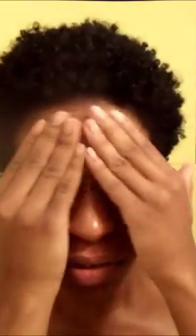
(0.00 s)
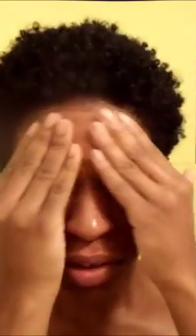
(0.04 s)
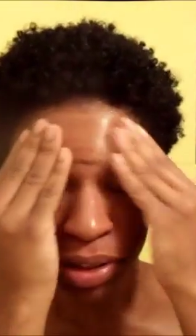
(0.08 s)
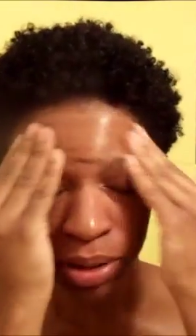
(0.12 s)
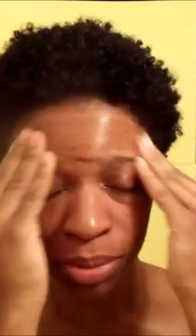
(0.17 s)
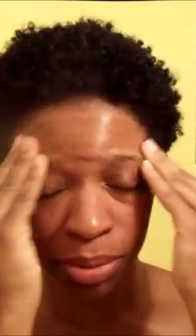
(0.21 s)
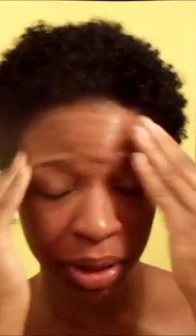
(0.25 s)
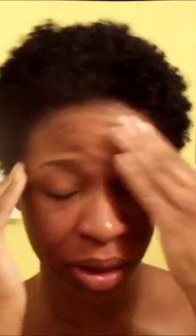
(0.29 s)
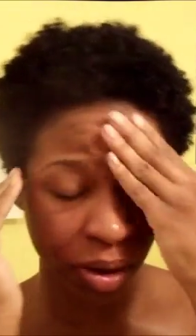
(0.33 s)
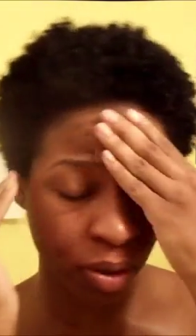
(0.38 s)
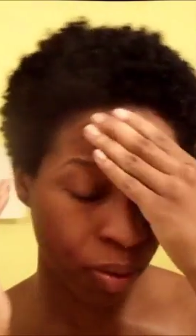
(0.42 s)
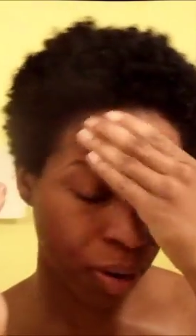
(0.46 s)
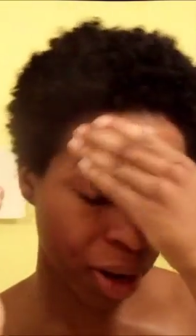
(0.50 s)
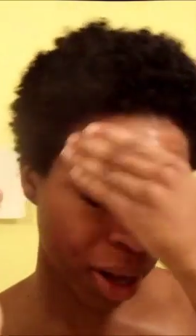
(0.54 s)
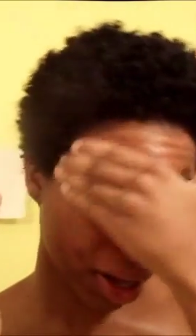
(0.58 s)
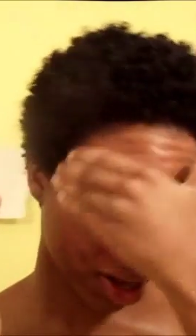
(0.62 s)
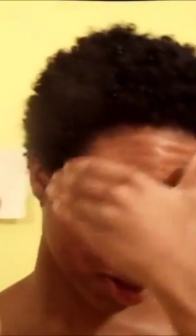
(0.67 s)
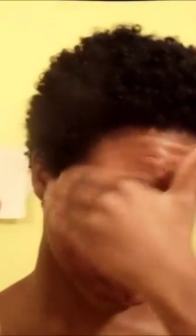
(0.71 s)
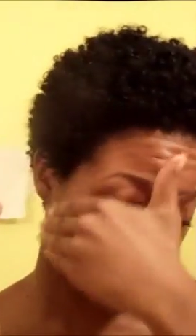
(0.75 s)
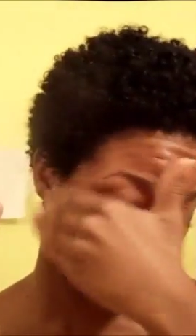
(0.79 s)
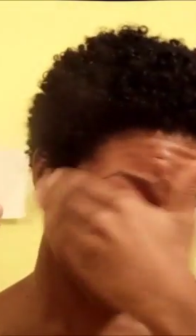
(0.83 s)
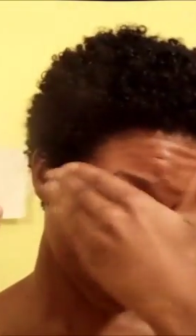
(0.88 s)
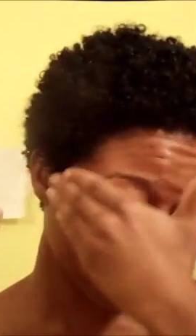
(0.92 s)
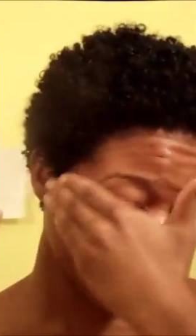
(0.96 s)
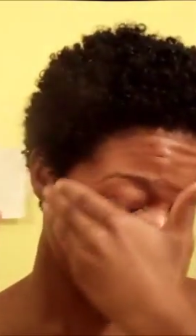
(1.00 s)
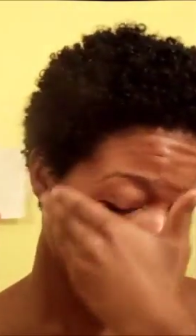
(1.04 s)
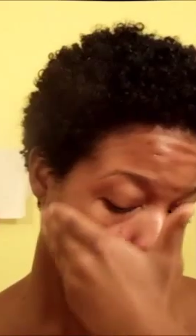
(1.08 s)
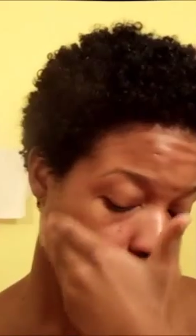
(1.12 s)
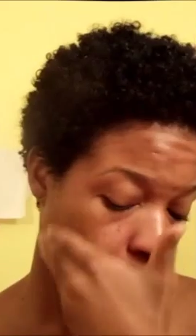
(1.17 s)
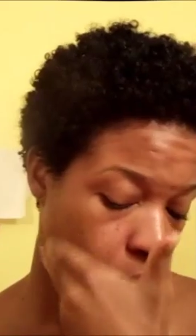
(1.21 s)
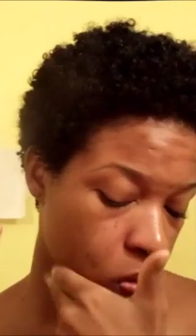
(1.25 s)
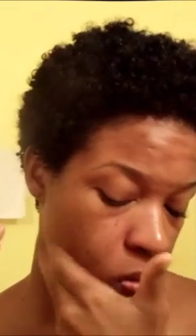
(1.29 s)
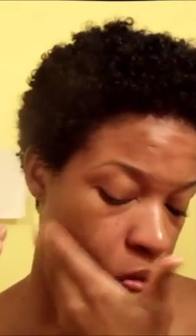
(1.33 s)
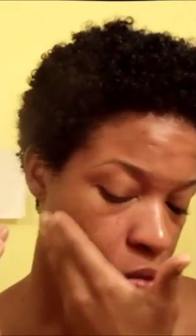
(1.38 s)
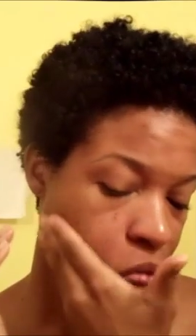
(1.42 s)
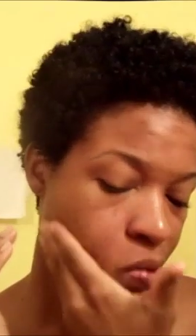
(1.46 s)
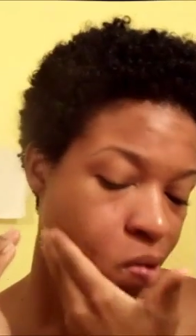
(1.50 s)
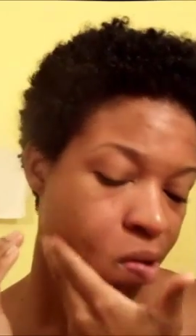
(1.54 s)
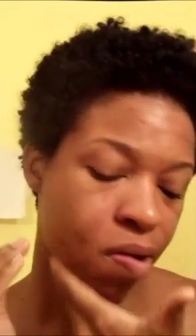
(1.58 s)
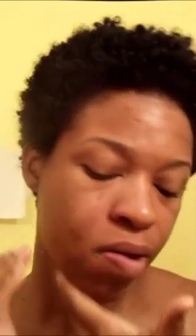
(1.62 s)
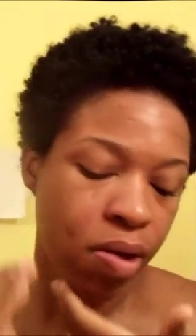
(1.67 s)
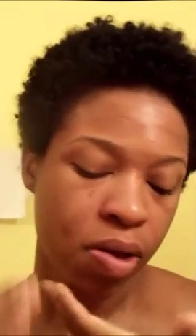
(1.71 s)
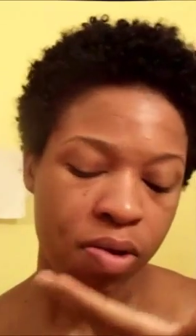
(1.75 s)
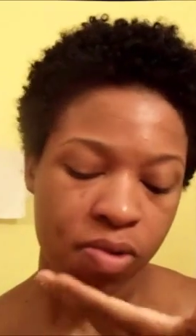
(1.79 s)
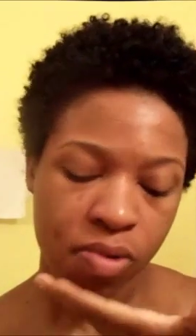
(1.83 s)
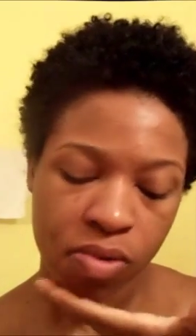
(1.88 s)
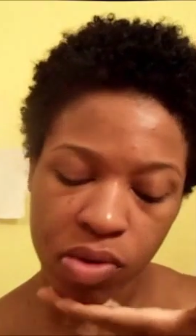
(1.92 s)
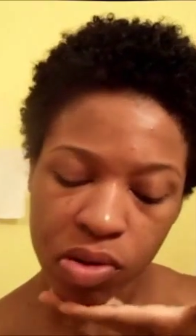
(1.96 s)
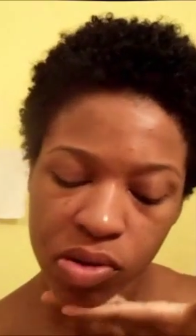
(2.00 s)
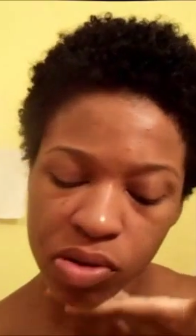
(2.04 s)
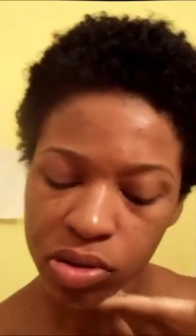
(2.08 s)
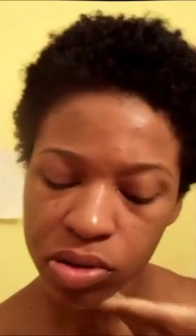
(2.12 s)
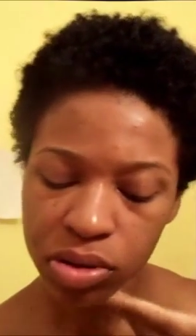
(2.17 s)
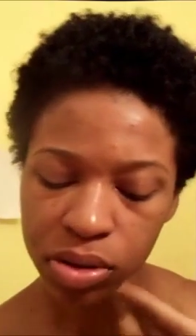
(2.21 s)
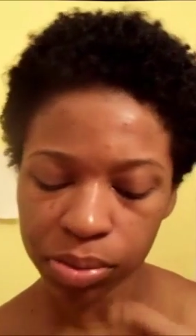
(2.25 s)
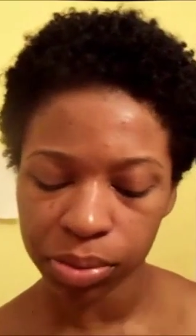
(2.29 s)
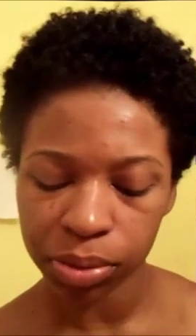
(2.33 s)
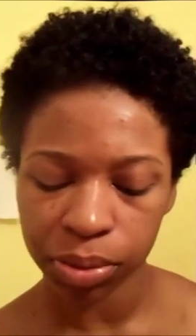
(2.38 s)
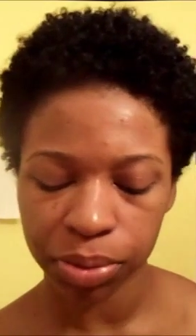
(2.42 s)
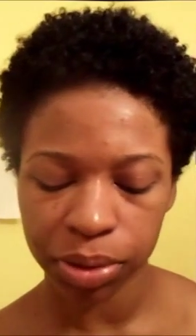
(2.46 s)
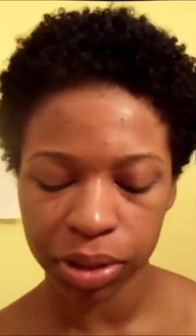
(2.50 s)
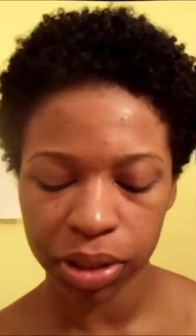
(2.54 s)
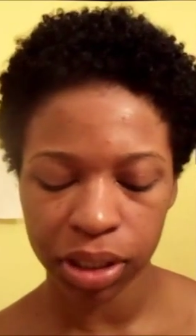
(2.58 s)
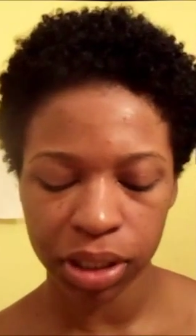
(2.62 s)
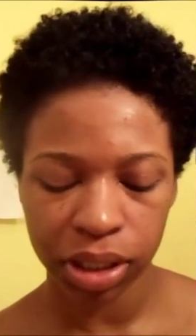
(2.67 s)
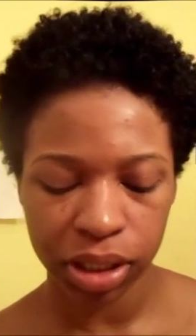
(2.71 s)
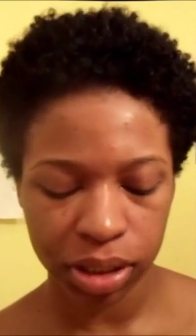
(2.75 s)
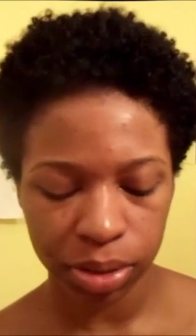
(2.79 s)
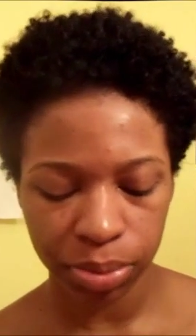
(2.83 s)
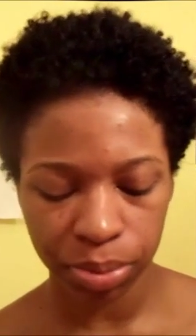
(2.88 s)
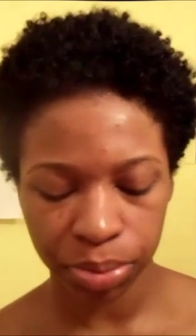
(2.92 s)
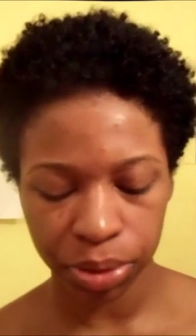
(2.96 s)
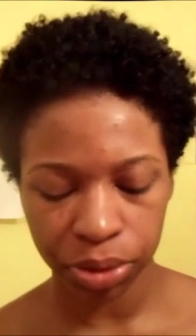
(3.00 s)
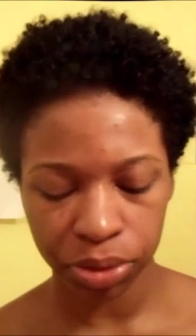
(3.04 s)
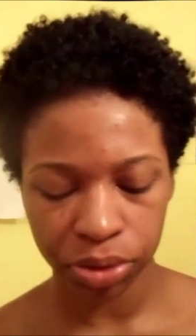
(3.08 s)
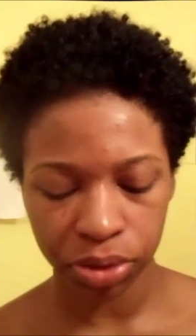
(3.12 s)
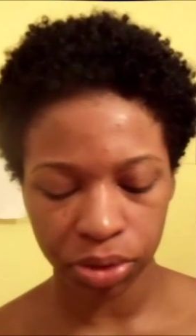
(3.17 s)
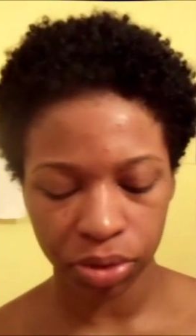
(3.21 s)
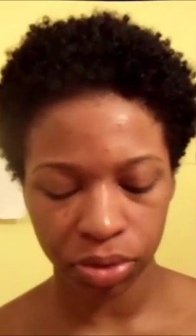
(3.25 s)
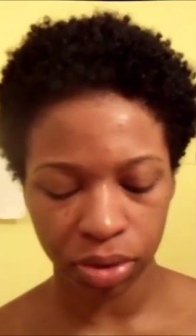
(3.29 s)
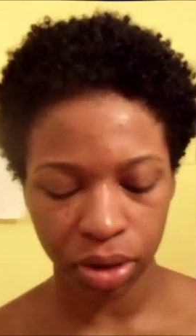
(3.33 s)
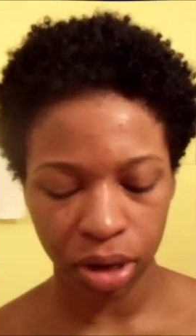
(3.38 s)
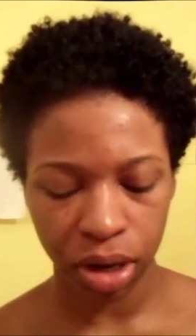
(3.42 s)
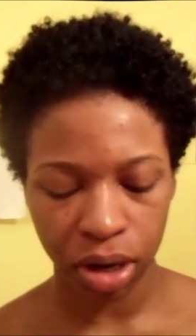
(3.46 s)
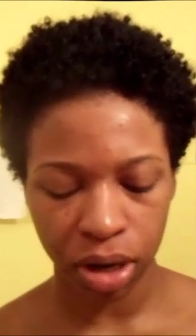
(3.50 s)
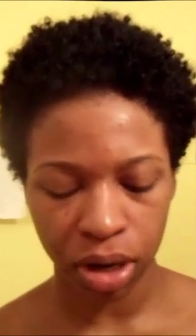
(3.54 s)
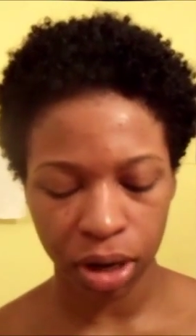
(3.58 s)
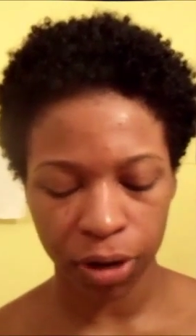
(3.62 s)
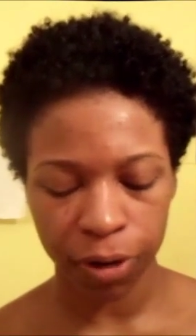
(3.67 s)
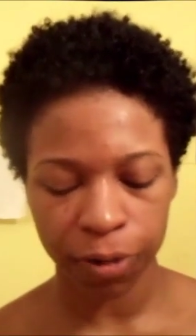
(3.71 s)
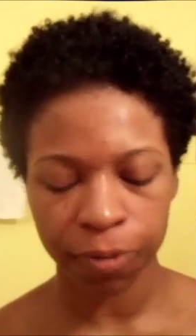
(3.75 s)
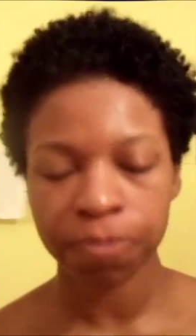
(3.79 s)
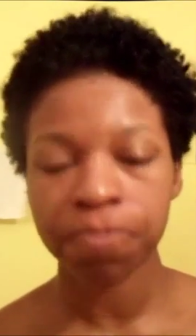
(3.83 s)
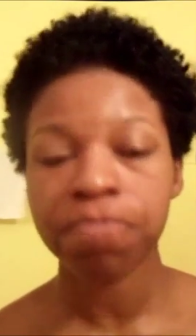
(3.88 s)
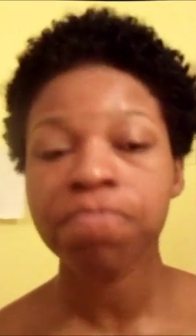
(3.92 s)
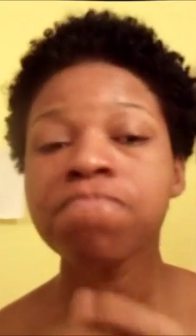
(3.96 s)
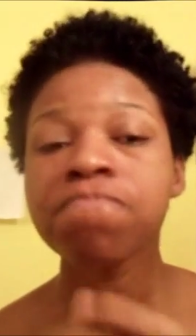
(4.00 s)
It's been a while. I'm putting this booster on.